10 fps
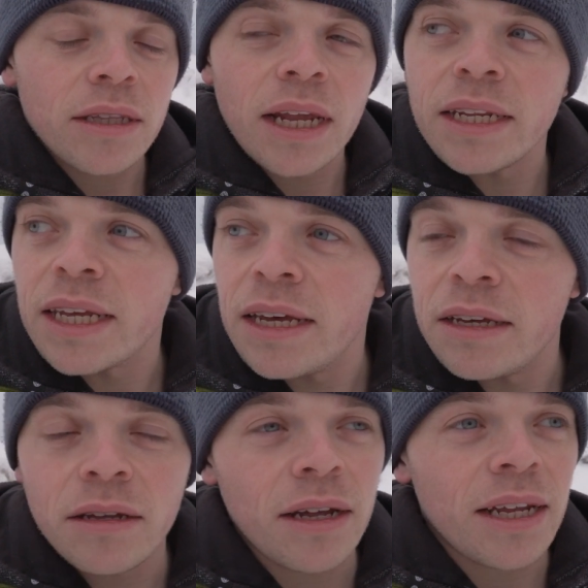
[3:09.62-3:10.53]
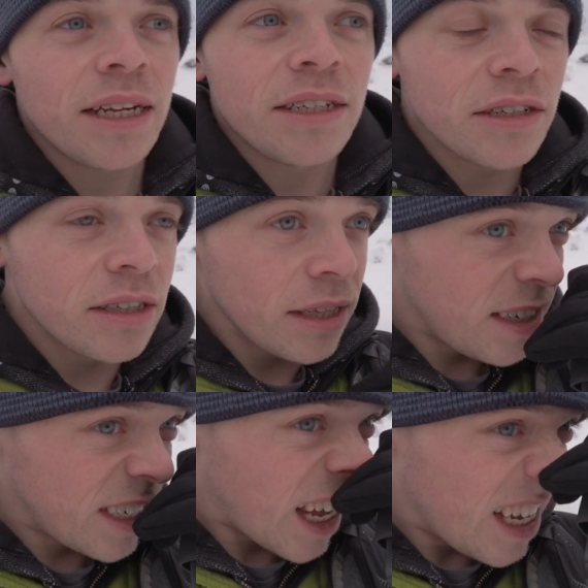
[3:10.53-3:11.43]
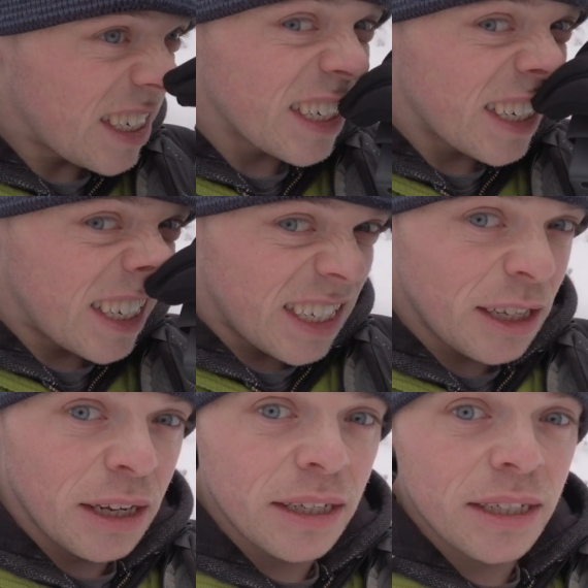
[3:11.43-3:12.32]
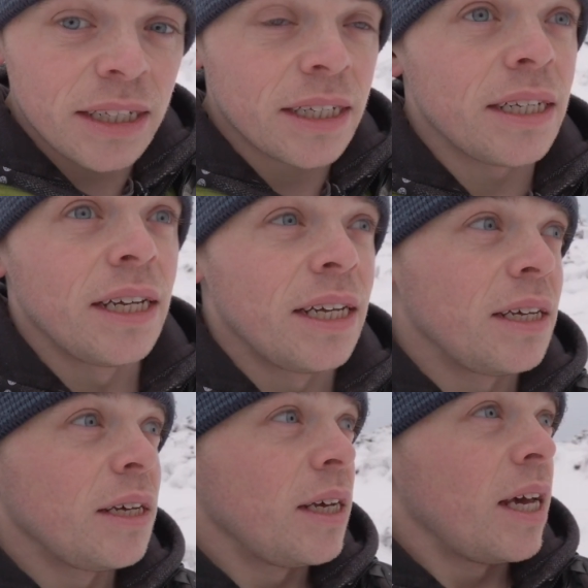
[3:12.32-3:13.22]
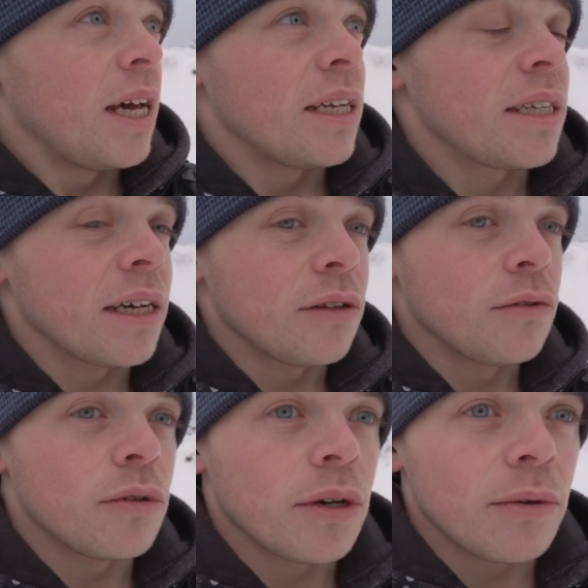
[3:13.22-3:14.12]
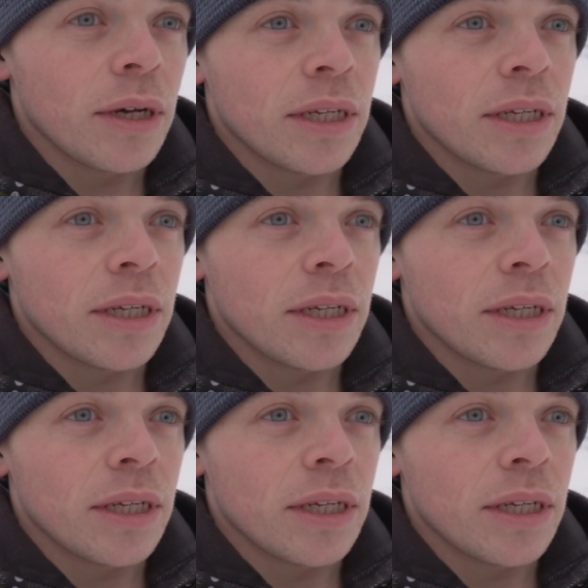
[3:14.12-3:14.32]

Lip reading: It's just that the sky's grey, as you can tell, no doubt.